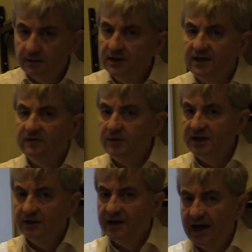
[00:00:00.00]
give me
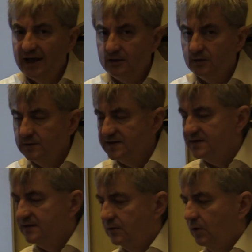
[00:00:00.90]
the
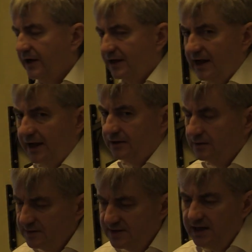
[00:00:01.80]
diagnosis, the correct
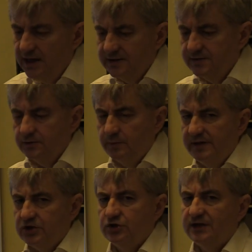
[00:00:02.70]
diagnosis. So the
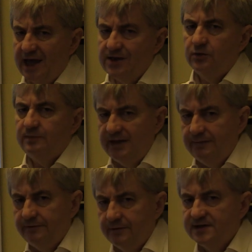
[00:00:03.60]
patient cannot be
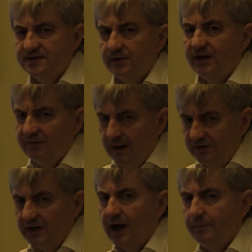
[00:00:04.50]
influenced to give
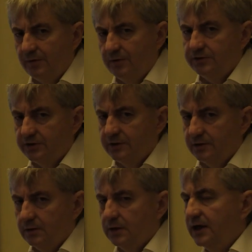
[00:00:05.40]
up the
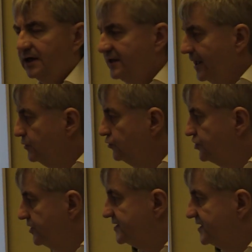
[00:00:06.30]
hypochondriacal
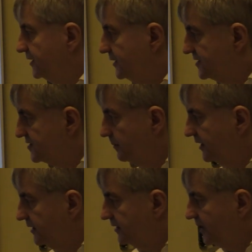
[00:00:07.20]
delusions in the
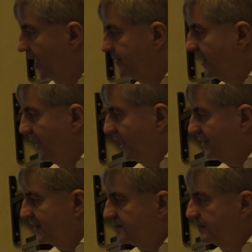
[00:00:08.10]
somatic type.
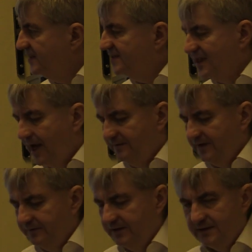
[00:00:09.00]
And there is a mixed type
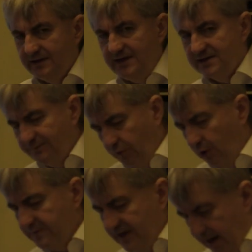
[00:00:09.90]
if these forms